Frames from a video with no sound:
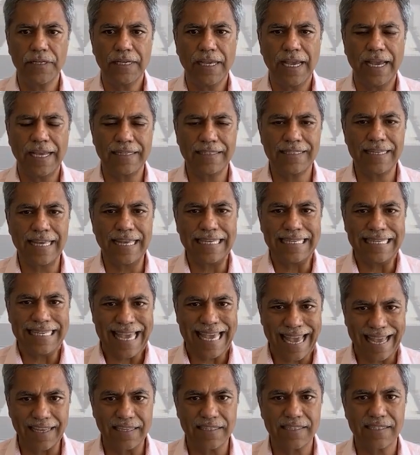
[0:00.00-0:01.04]
and say
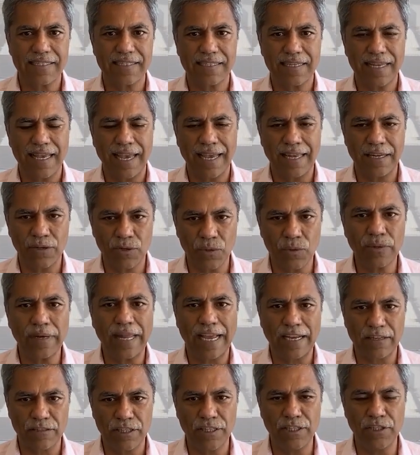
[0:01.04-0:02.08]
yes and don't
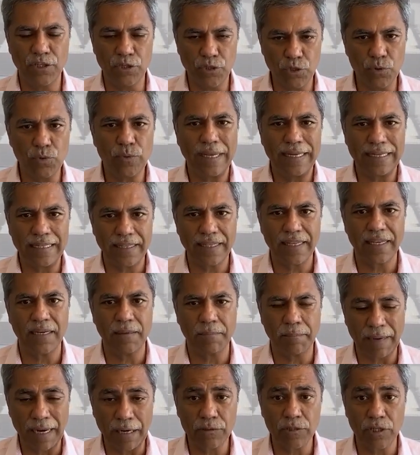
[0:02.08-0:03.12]
actually do anything
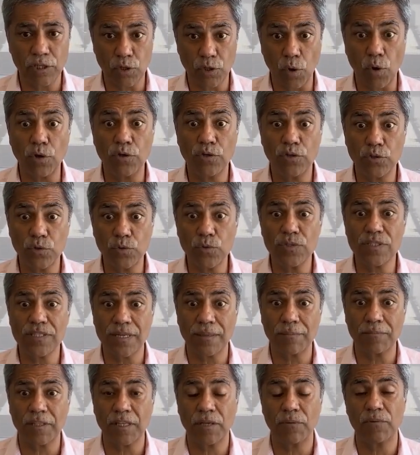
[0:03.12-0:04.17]
about it, or do
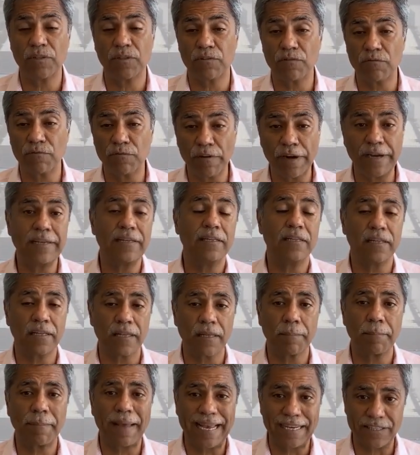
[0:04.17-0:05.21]
something with very little
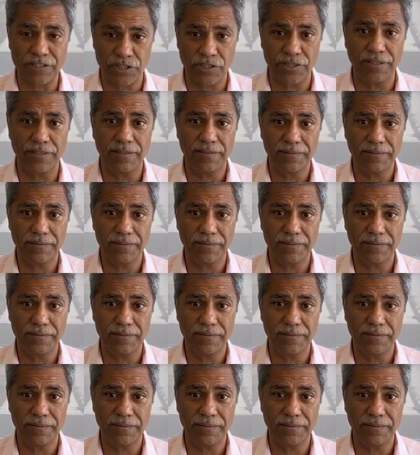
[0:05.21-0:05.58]
passion.